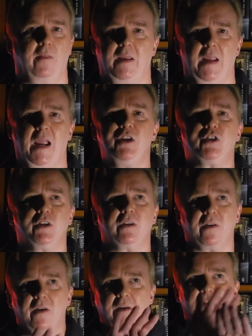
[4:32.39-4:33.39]
the
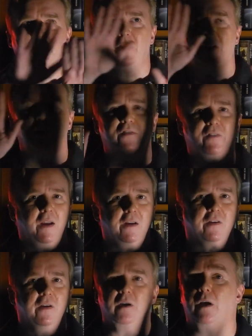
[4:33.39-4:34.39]
ancient
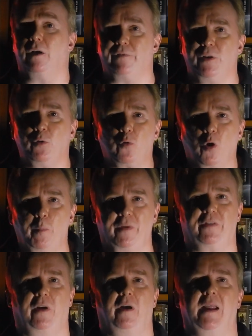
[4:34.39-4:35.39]
city-state of New
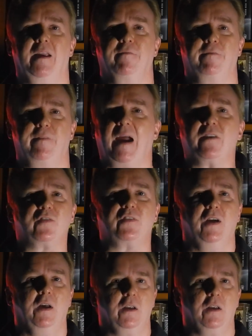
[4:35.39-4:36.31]
Crobuzon, a vast,